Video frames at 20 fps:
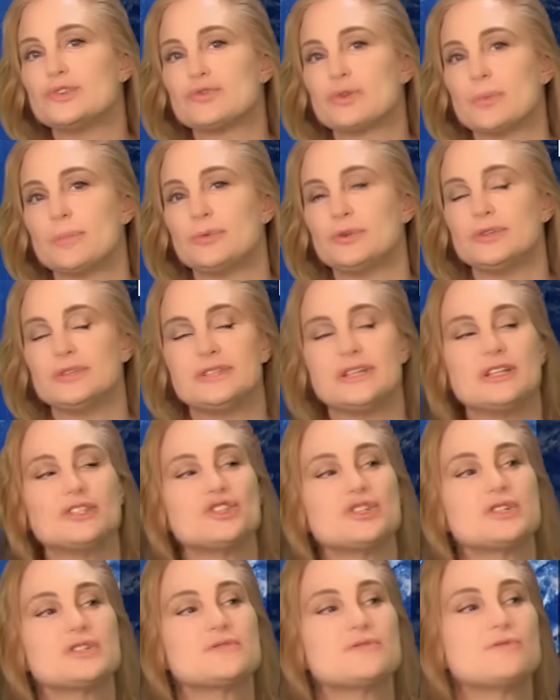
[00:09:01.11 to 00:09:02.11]
the triple
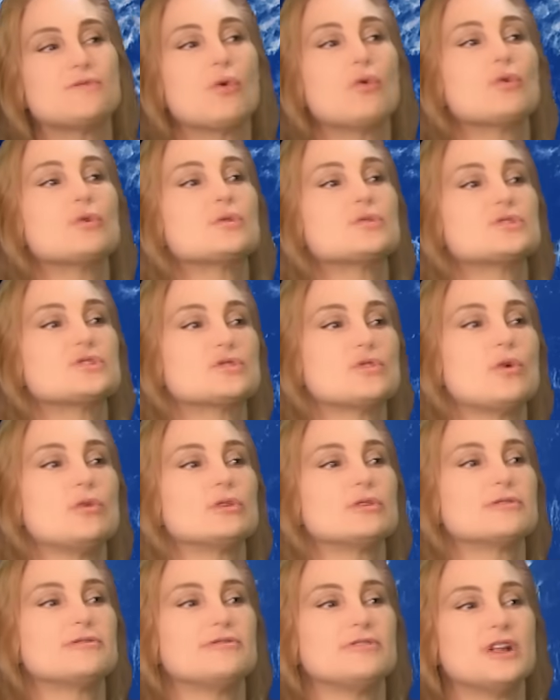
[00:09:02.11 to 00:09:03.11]
digits for
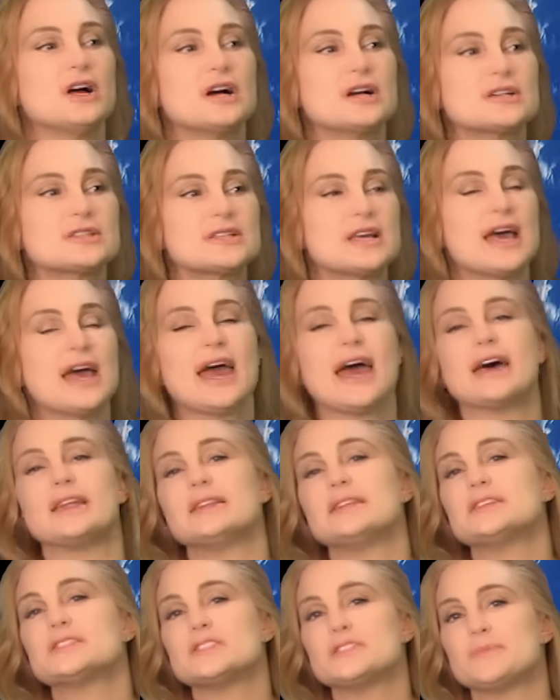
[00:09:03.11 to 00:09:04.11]
solar flux,
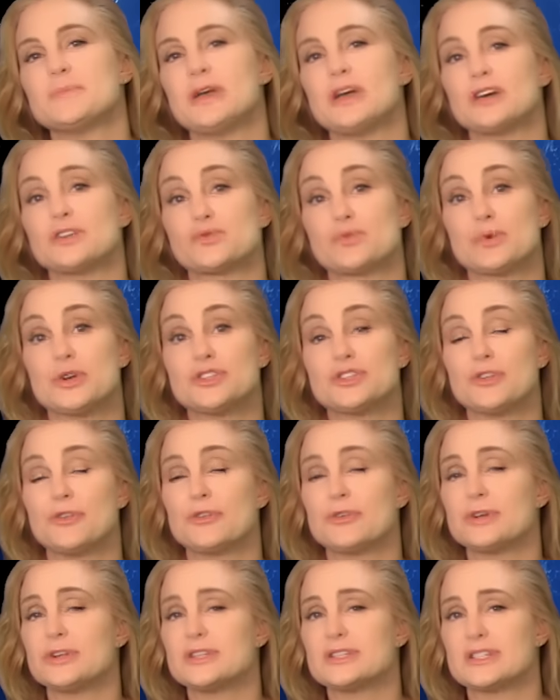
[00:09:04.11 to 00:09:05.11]
and this is because region
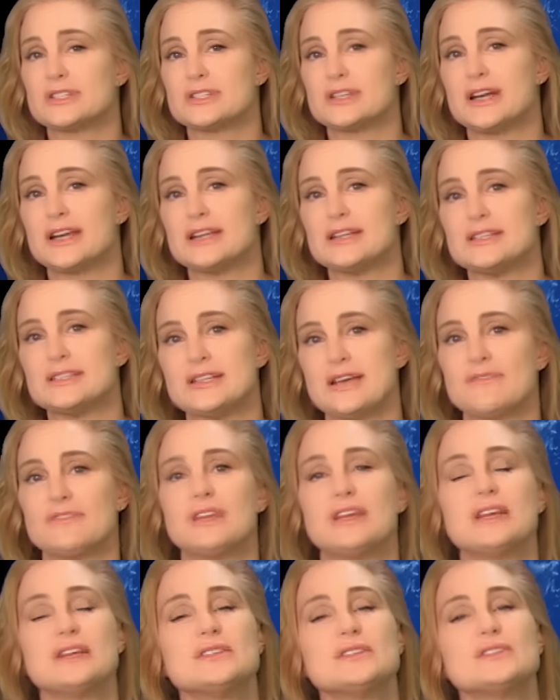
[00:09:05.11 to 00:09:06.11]

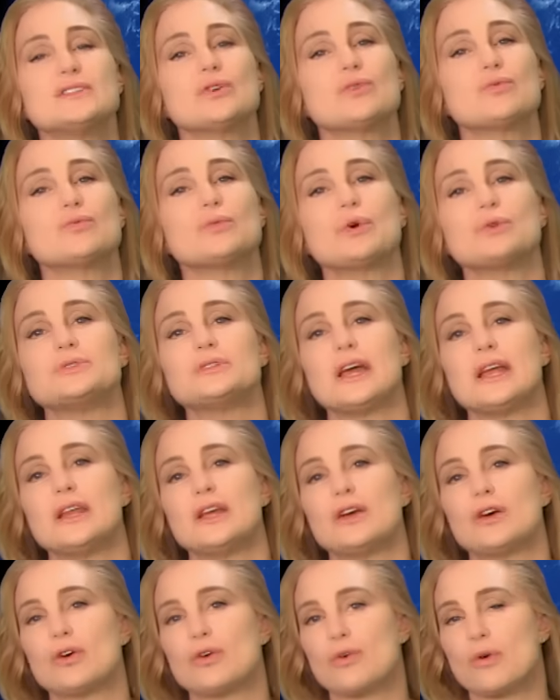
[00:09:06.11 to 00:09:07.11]
3697 is still
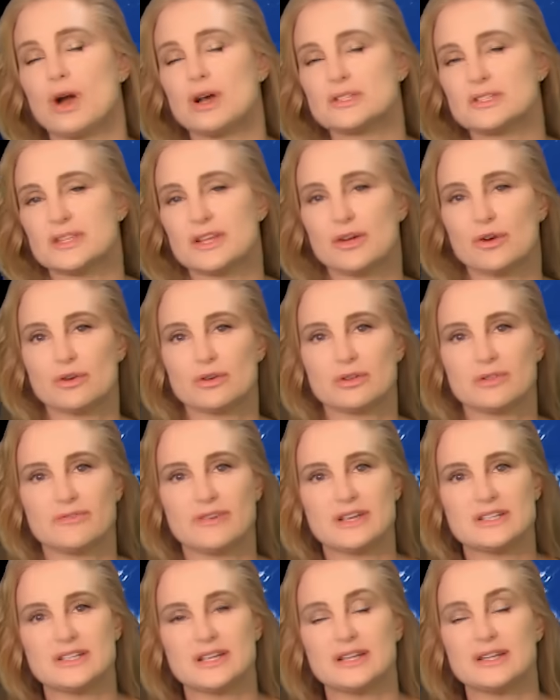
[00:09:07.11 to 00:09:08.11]
rotating across the
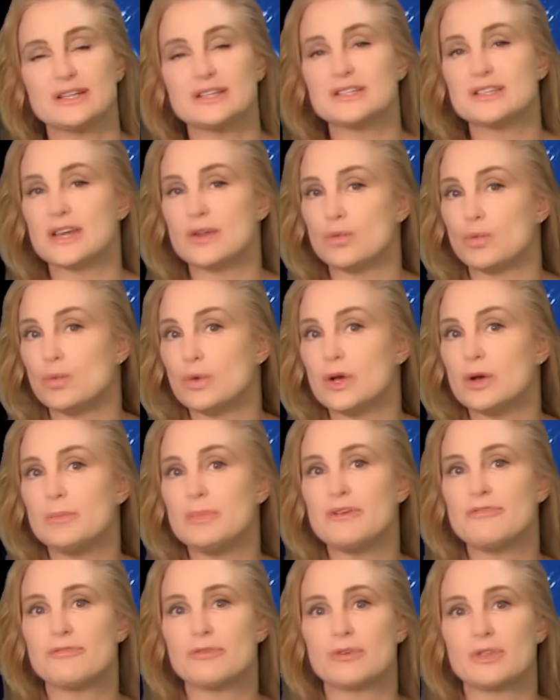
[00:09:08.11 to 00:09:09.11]
Earth-facing disk and will
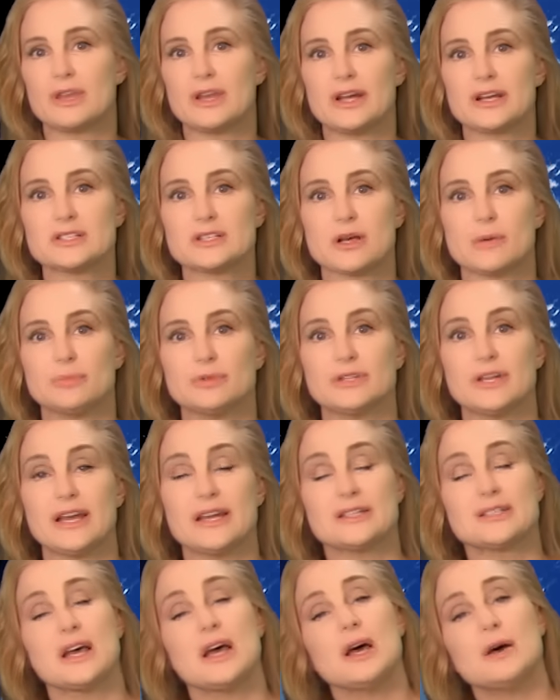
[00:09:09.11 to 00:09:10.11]
be for the next couple
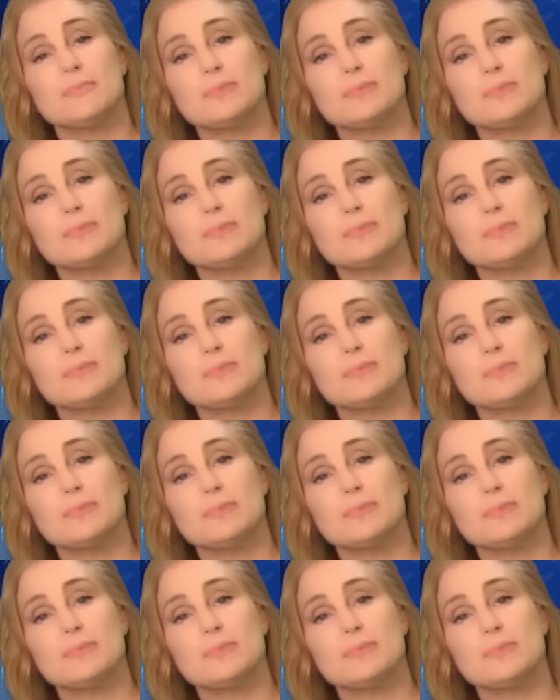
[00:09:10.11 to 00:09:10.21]
days.